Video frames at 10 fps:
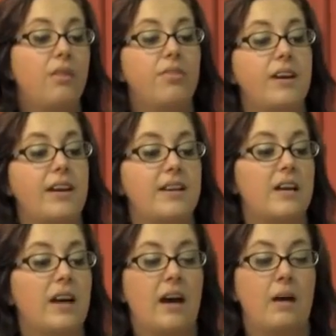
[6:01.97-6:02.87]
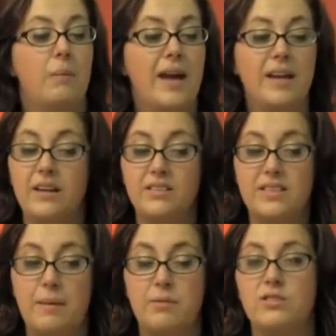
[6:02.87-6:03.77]
The handheld
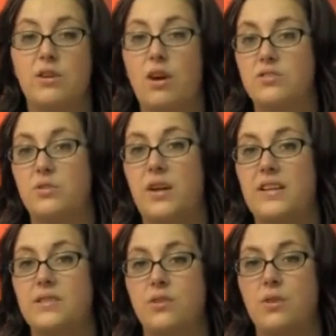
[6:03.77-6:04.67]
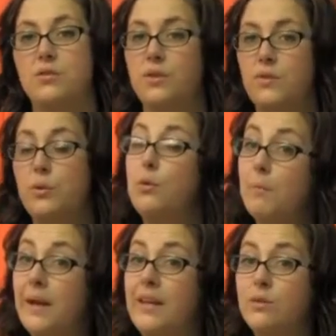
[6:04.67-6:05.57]
zappers are also nice for those of you who
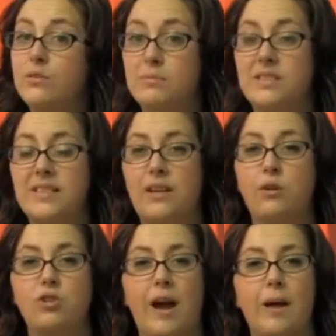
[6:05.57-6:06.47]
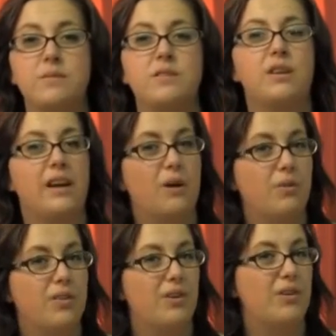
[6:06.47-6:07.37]
may use mosquito traps. You get
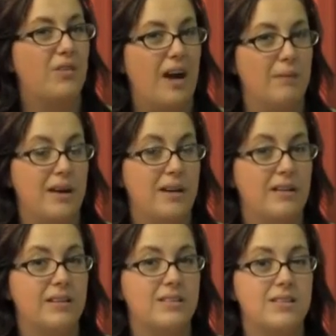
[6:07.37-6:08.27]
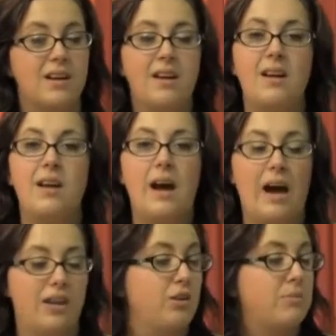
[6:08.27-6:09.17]
over there, you've got a maintenance
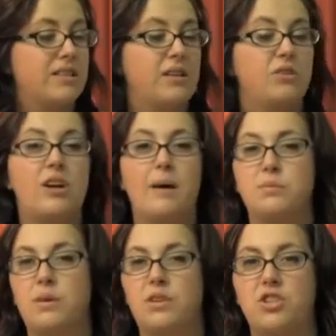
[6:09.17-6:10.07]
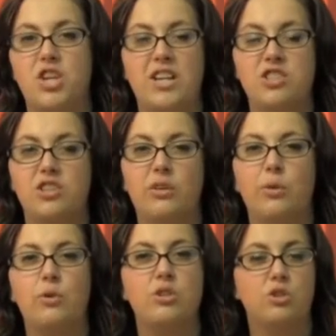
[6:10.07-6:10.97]
on your mosquito traps, whether you're changing the
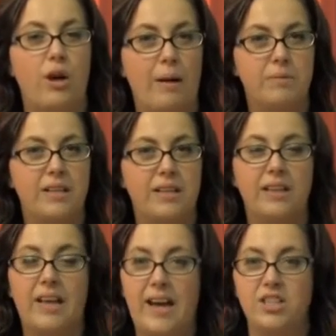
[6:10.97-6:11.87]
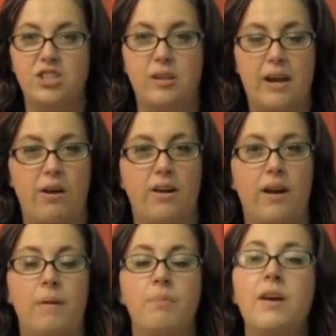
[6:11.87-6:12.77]
lures or emptying the catch
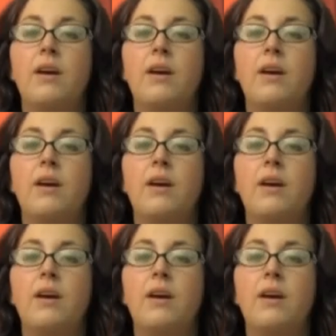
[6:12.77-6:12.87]
area.